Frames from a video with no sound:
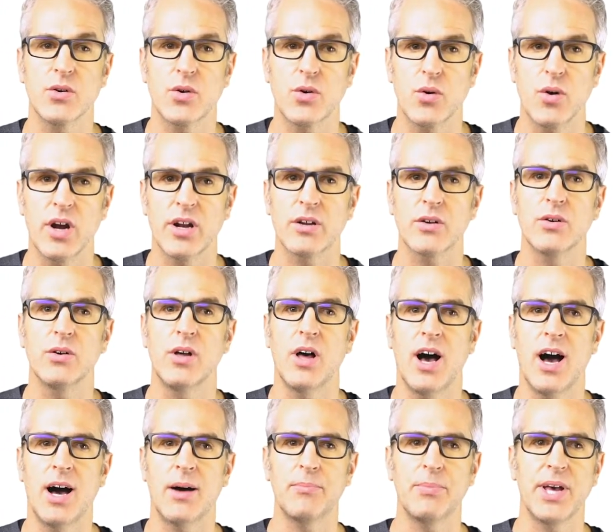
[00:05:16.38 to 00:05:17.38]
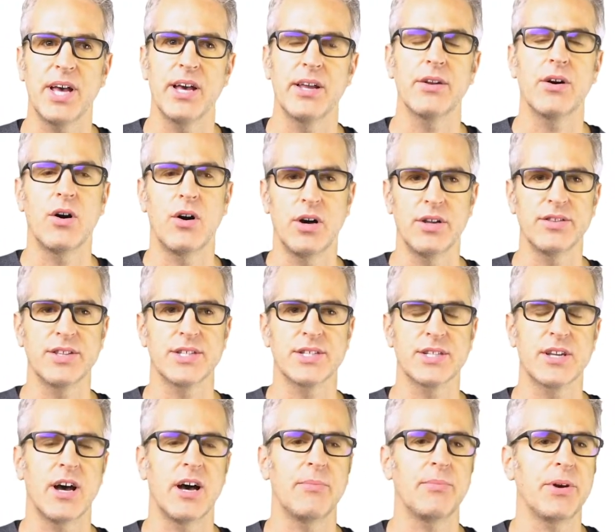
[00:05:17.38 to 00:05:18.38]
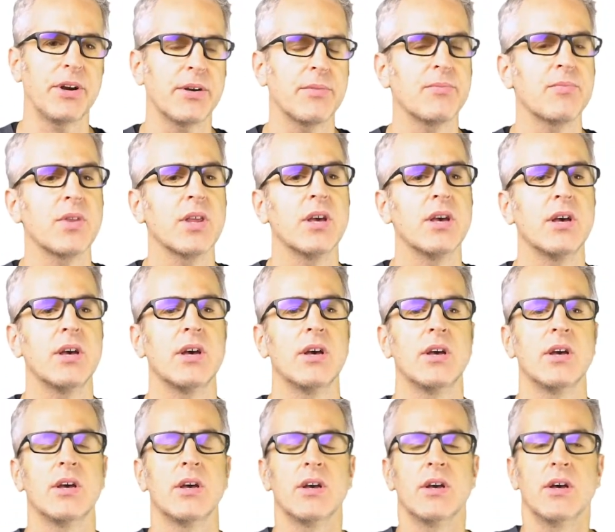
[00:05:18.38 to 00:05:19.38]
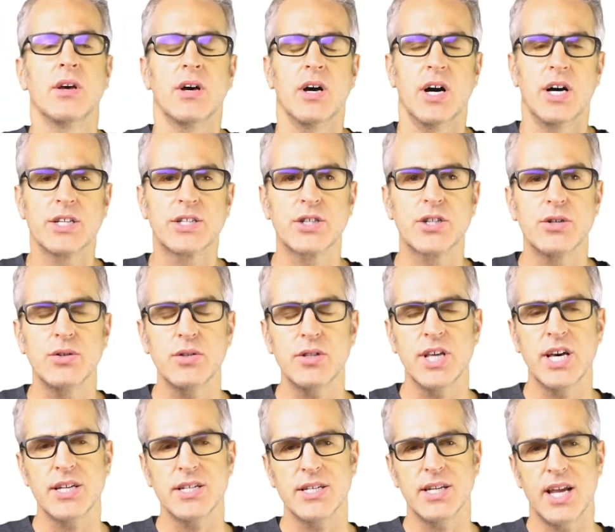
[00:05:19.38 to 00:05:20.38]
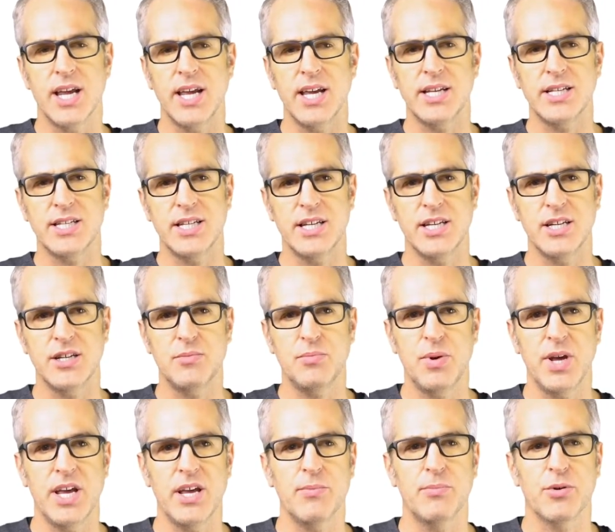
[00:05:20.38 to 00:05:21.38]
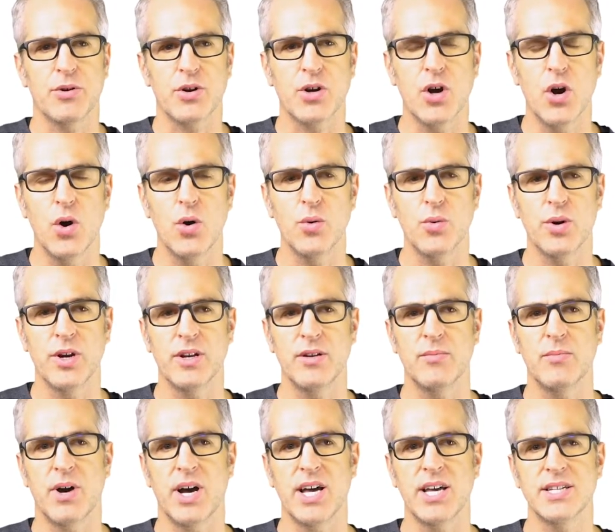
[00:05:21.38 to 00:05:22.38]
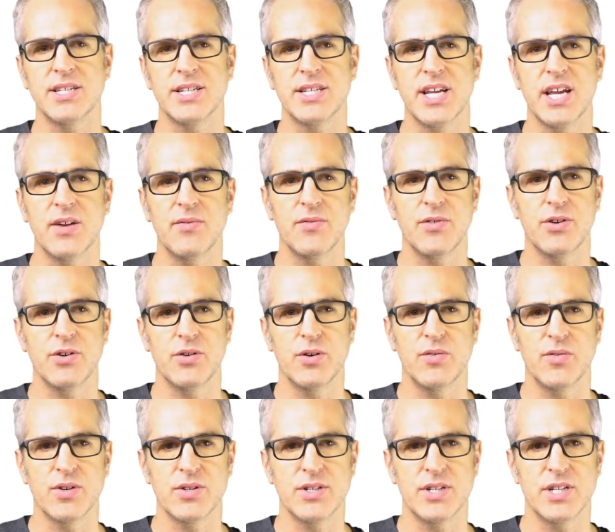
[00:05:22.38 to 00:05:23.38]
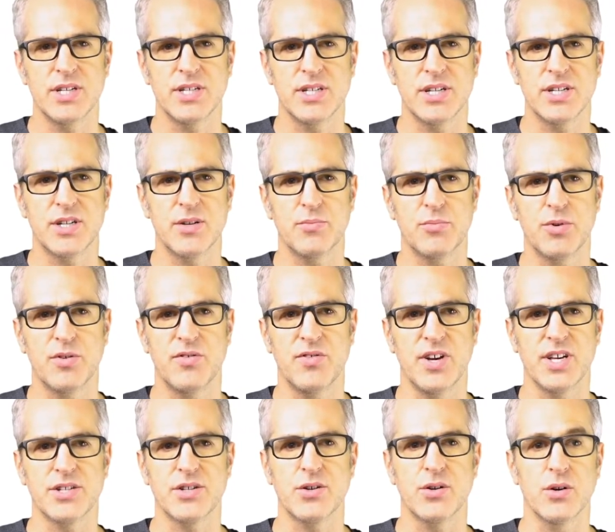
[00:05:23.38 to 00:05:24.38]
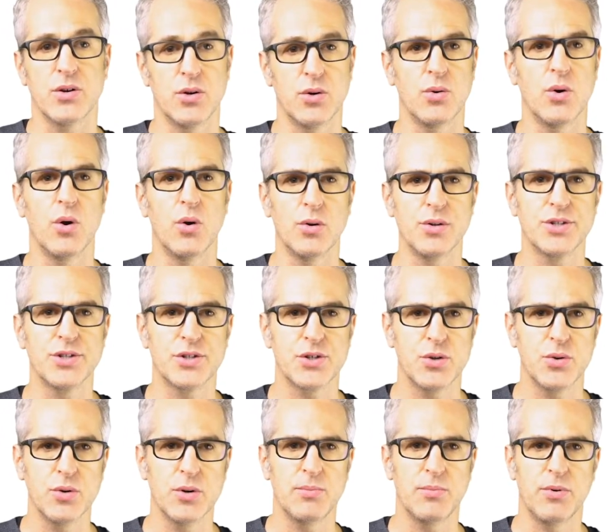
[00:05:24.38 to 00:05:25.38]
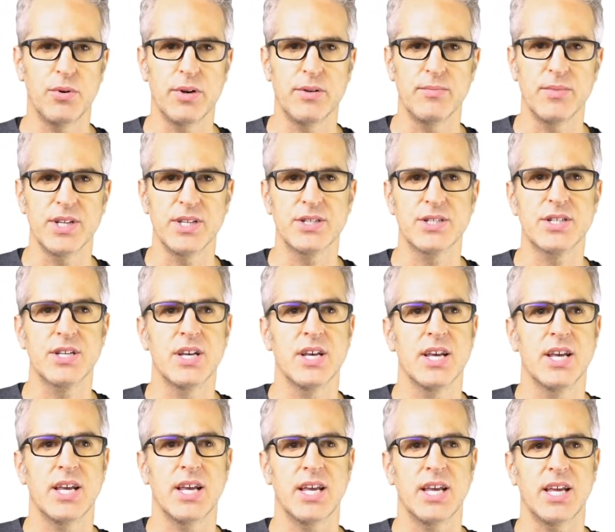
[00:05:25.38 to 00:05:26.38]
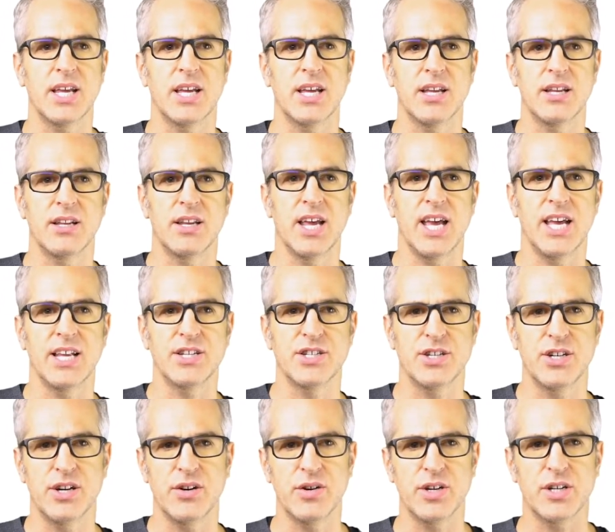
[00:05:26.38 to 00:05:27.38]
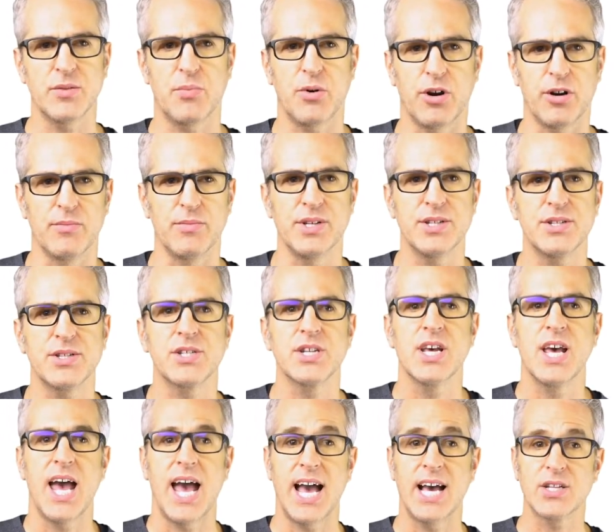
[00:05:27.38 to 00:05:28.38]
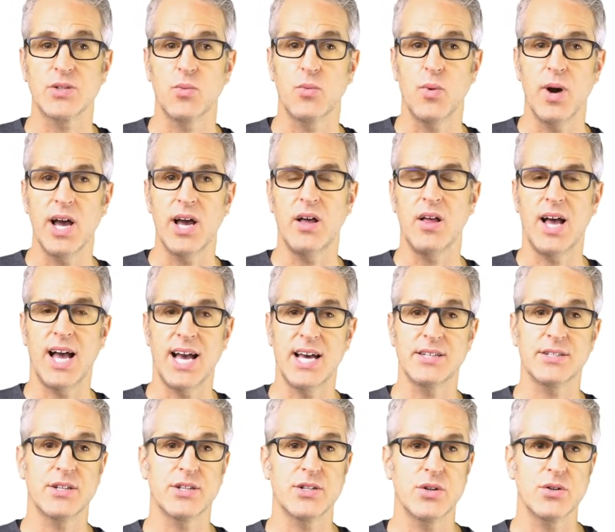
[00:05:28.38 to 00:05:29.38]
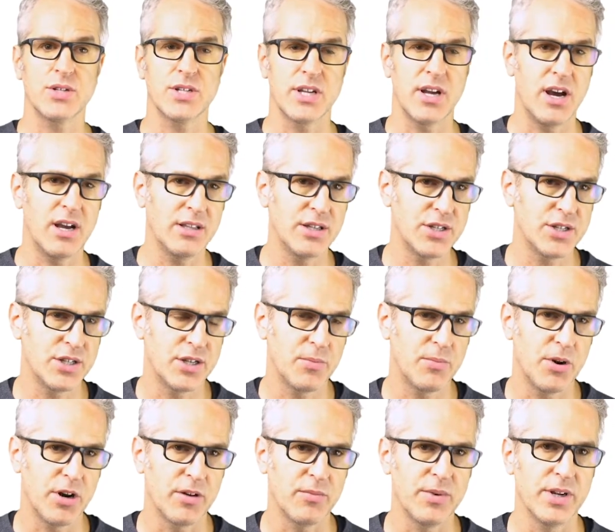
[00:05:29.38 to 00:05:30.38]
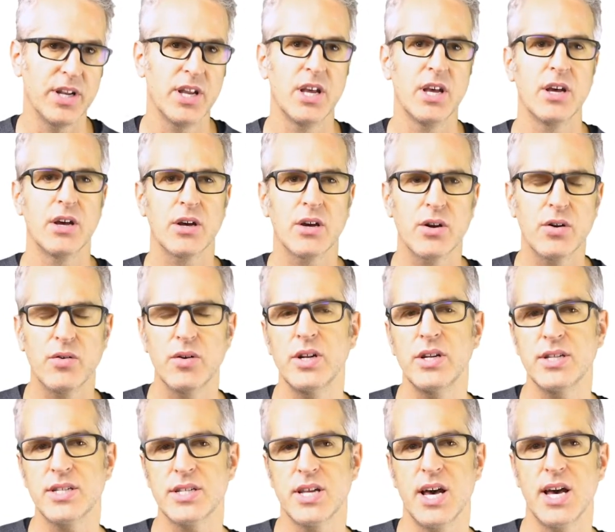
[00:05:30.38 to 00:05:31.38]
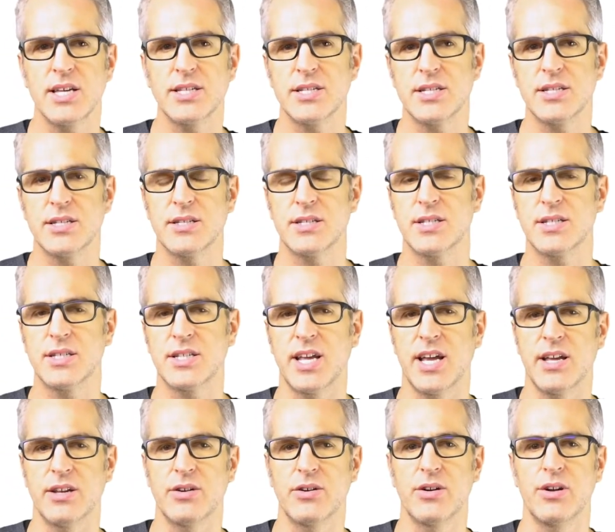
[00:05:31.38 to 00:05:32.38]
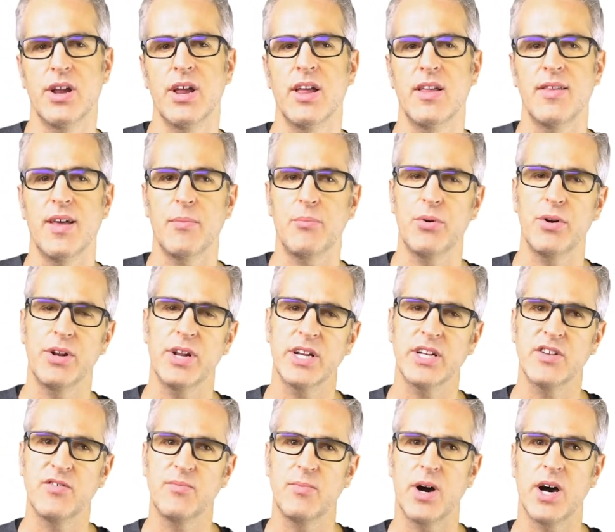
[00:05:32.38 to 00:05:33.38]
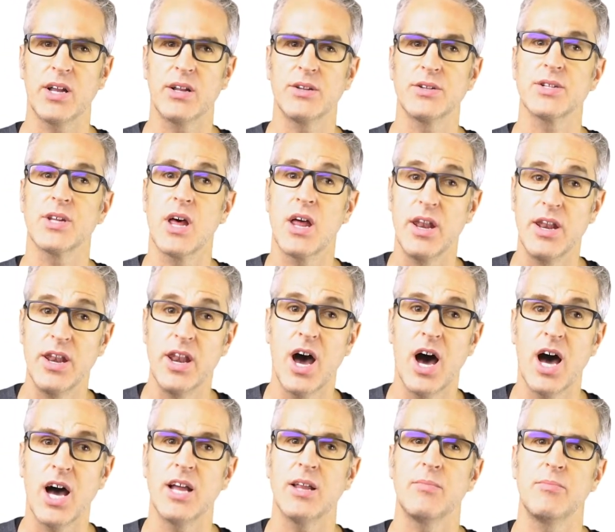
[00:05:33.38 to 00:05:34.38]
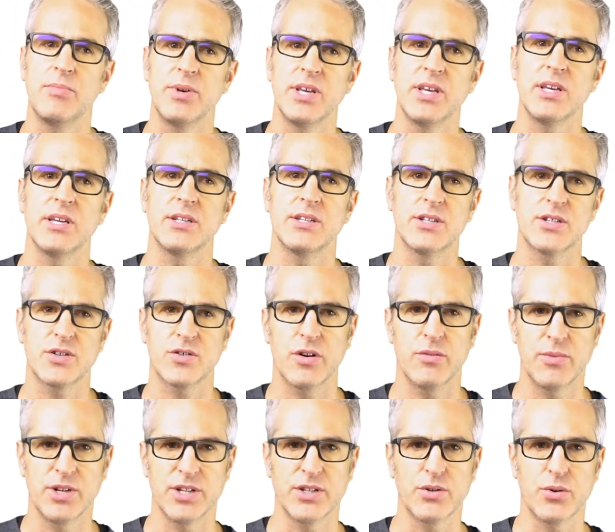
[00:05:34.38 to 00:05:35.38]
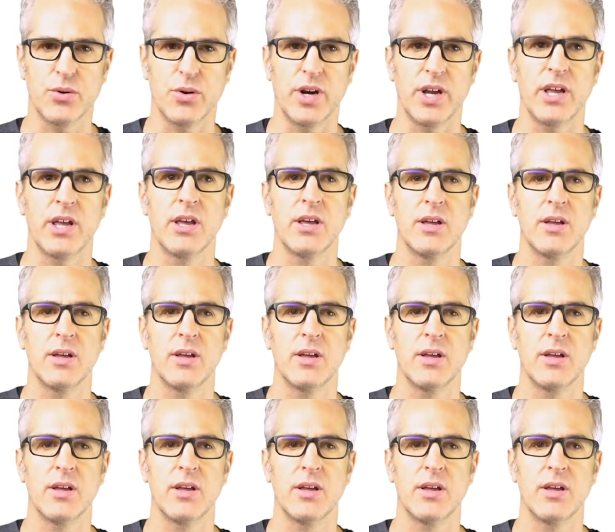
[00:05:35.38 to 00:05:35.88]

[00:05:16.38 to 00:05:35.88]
Chronicle op-ed on this topic. A 2018 paper co-written by a Stanford University assistant professor who holds 2 appointments in engineering departments as well as the sociology department criticizes the standard that predictive models not be discriminatory.